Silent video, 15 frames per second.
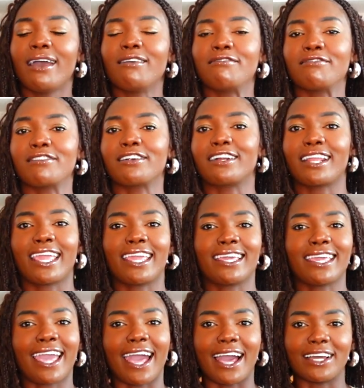for a
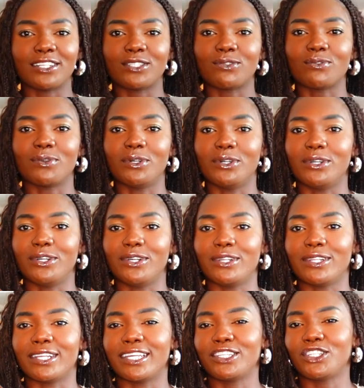
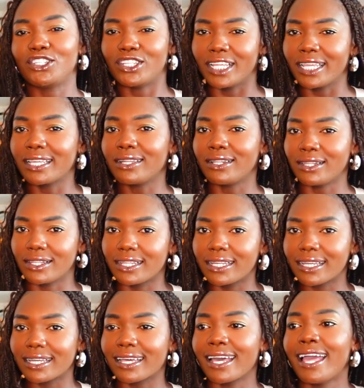casual chic
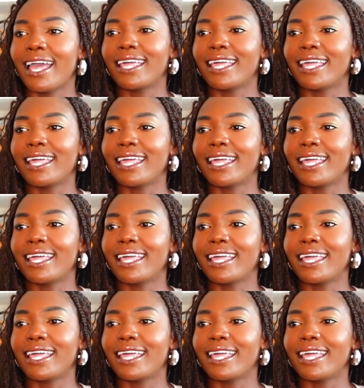look.